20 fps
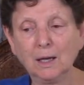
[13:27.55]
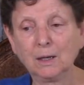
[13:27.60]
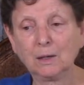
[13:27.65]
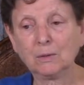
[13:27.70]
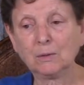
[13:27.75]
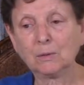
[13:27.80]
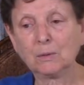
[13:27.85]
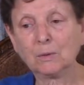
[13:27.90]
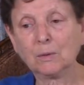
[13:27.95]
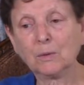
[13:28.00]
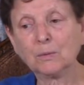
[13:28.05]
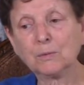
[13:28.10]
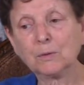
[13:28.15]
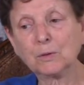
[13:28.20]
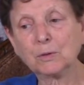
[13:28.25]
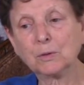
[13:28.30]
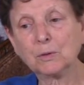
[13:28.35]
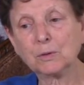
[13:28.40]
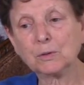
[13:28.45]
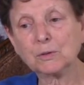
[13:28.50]
You know, over the
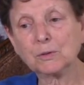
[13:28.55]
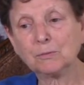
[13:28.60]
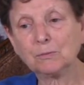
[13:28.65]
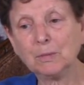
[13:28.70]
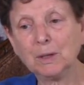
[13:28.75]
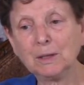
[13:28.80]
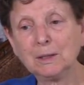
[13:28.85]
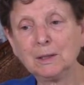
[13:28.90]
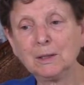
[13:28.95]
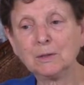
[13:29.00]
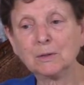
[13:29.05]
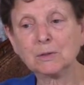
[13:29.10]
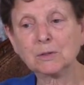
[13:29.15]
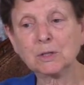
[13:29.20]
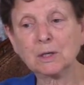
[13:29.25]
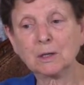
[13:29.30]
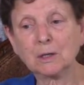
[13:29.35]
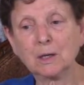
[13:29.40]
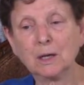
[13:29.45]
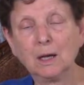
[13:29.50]
course of many years,
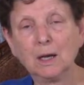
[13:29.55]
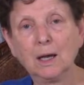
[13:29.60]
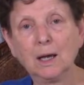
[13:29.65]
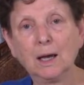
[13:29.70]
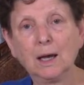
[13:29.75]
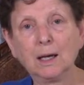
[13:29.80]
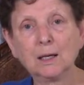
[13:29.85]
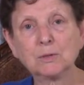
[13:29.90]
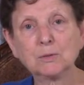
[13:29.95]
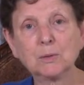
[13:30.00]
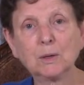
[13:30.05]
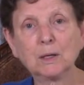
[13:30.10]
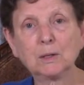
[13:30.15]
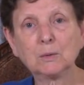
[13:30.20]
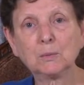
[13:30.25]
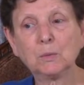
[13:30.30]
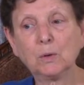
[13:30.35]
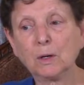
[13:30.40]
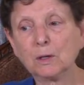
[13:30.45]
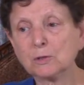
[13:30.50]
I try to
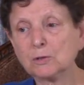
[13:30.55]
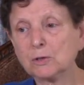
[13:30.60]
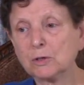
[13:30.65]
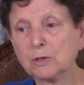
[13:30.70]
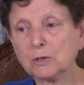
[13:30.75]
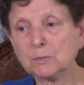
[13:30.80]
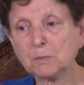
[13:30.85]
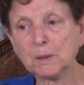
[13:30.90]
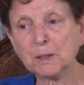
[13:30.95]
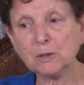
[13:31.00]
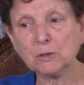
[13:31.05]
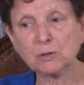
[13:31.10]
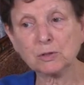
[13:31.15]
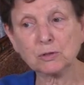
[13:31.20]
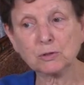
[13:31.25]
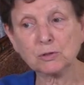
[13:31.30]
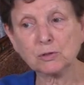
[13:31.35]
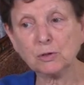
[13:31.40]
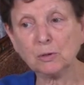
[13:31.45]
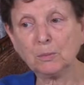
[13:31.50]
watch this because
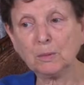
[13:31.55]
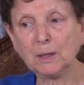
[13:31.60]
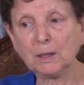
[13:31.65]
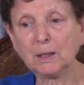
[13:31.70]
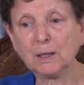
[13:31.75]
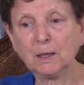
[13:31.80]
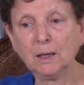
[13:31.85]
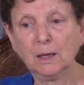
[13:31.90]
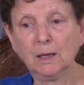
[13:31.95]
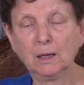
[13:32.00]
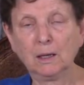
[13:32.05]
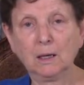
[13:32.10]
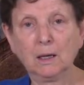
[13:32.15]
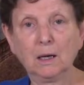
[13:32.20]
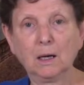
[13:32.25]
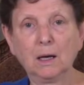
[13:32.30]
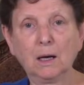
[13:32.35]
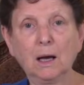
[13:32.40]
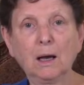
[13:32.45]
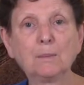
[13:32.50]
there's so many
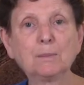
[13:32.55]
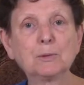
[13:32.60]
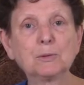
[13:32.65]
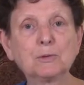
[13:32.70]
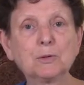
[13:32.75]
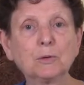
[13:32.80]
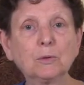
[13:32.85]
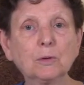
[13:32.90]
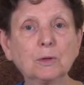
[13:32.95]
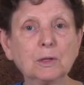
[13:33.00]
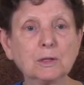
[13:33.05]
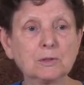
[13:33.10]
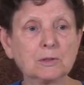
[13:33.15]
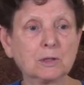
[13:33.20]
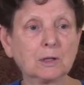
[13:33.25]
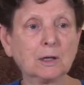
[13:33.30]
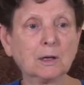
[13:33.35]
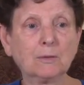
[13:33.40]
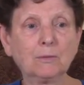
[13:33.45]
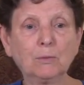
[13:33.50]
opportunities
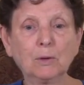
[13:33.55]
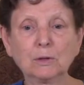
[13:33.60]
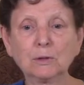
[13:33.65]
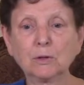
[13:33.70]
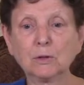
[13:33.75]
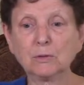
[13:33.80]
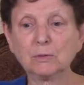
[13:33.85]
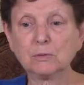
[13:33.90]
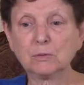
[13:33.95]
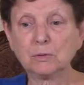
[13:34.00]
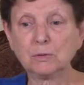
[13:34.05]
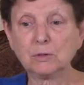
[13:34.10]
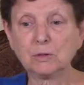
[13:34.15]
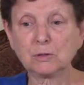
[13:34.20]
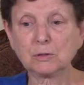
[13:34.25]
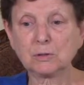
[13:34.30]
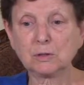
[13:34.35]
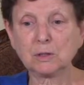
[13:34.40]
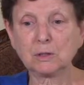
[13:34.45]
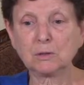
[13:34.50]
to give. One could
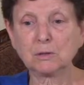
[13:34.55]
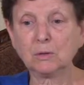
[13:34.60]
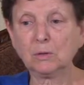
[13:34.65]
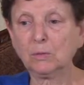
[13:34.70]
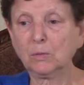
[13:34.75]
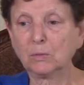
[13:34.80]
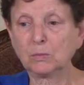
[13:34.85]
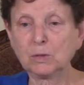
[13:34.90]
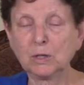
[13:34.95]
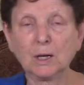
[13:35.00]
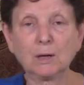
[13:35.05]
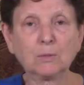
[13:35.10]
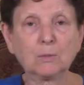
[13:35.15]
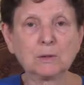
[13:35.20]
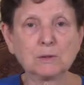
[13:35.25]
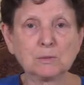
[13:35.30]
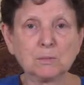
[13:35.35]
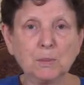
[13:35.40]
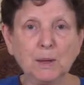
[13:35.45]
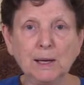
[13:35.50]
just, you know, take
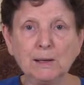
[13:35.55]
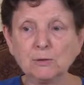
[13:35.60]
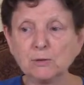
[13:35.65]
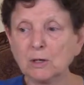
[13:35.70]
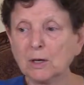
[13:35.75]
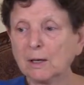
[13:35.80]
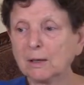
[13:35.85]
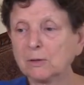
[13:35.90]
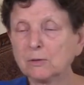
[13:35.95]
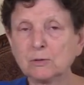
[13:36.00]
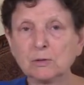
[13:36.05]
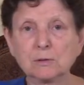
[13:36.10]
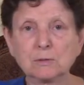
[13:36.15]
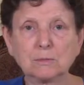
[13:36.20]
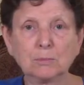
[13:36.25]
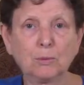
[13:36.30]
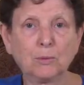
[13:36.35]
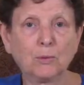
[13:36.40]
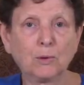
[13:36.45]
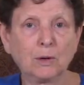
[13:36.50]
one's paycheck and
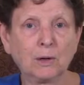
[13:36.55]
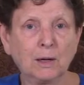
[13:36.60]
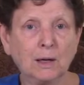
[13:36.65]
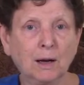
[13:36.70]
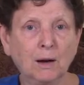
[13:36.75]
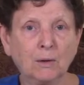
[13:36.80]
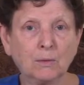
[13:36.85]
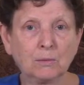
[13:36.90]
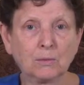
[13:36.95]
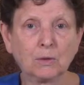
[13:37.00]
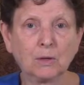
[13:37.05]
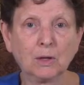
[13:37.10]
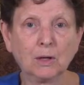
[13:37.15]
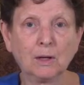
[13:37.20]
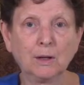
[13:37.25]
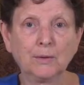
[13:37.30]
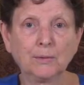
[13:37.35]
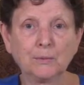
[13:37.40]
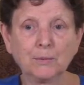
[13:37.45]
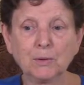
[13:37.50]
just pour it out,
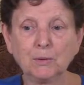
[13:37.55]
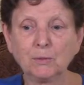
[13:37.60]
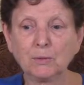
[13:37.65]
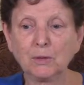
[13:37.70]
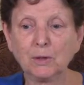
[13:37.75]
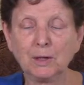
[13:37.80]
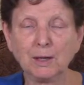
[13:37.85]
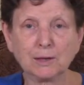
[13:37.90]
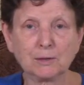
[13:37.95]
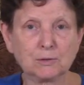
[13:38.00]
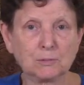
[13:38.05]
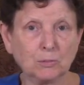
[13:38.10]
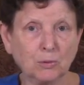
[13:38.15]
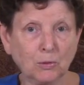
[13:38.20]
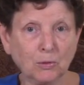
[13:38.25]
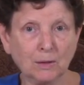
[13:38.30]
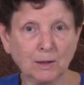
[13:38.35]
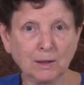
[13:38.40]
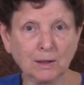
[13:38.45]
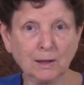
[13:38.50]
you know, the next
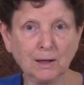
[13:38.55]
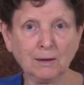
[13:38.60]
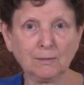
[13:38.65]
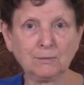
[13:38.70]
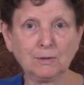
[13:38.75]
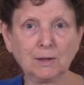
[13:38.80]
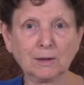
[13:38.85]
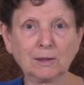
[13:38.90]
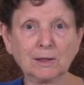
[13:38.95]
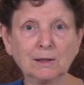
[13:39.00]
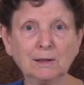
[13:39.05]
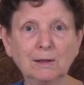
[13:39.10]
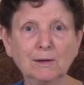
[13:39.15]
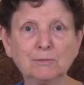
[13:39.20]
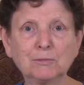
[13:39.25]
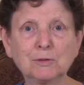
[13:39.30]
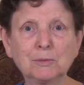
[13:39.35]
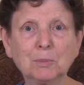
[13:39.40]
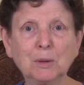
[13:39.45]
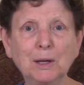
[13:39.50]
morning and have nothing
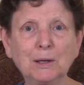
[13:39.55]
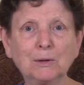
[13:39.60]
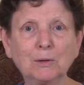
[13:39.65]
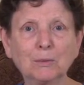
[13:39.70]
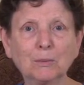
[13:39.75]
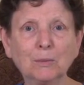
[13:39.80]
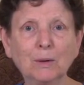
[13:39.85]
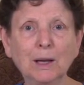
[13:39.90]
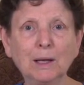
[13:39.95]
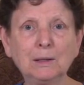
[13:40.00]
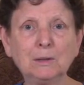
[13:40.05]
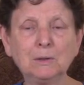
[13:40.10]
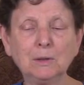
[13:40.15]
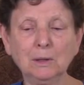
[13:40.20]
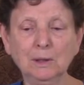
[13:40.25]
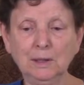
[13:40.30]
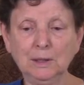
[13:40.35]
left to pay your rent.